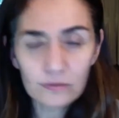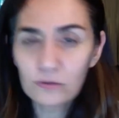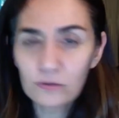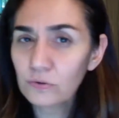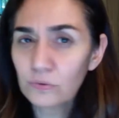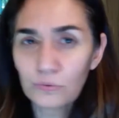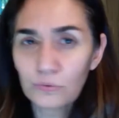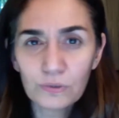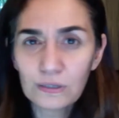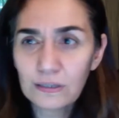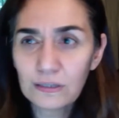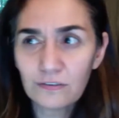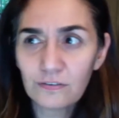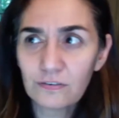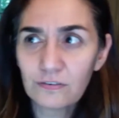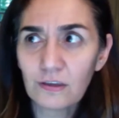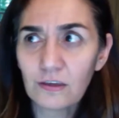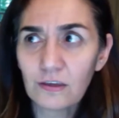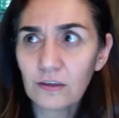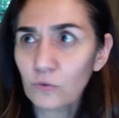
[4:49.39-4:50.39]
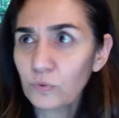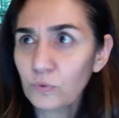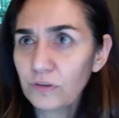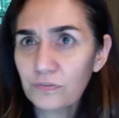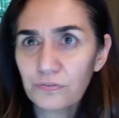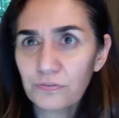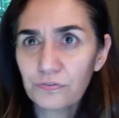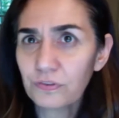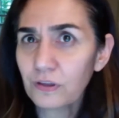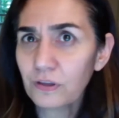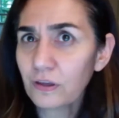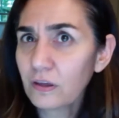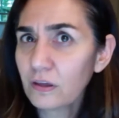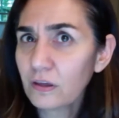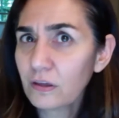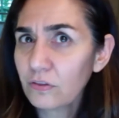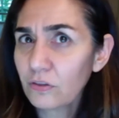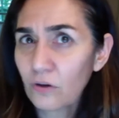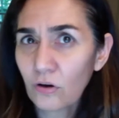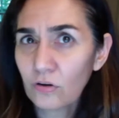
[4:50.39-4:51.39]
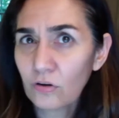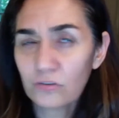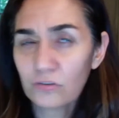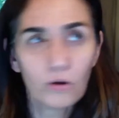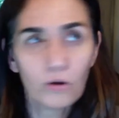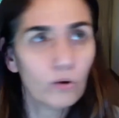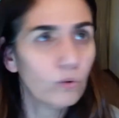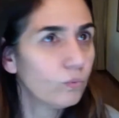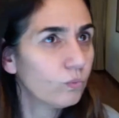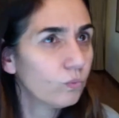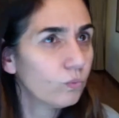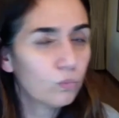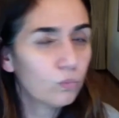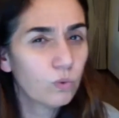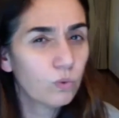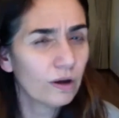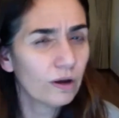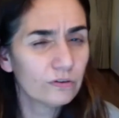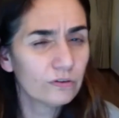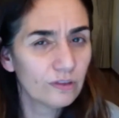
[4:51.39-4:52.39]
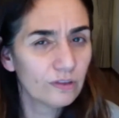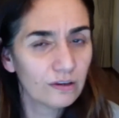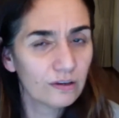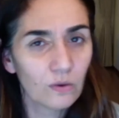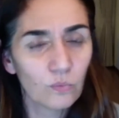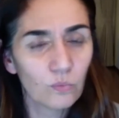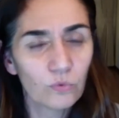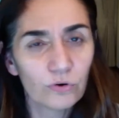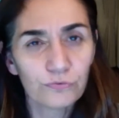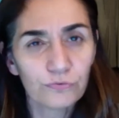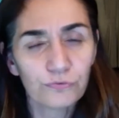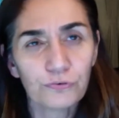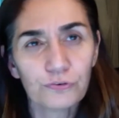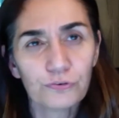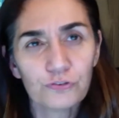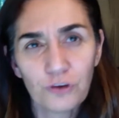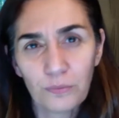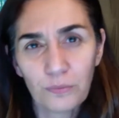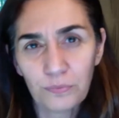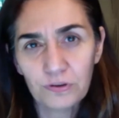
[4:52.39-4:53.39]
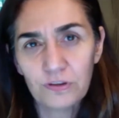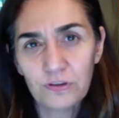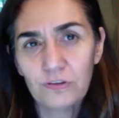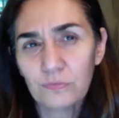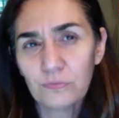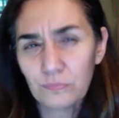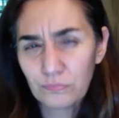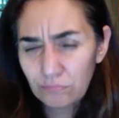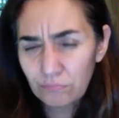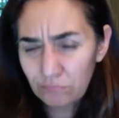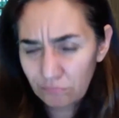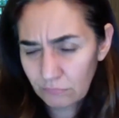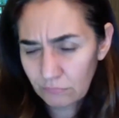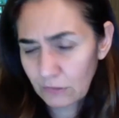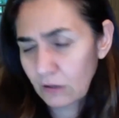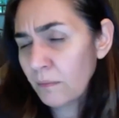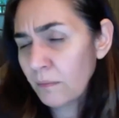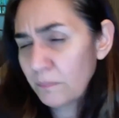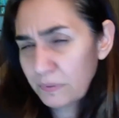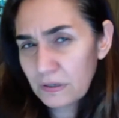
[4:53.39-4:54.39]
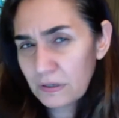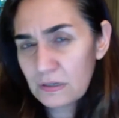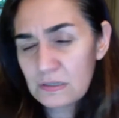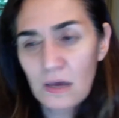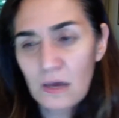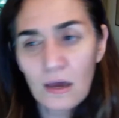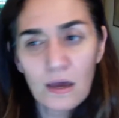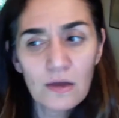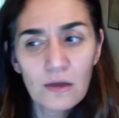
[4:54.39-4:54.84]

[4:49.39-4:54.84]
You would have thought, oh, why do they not work for Japanese companies?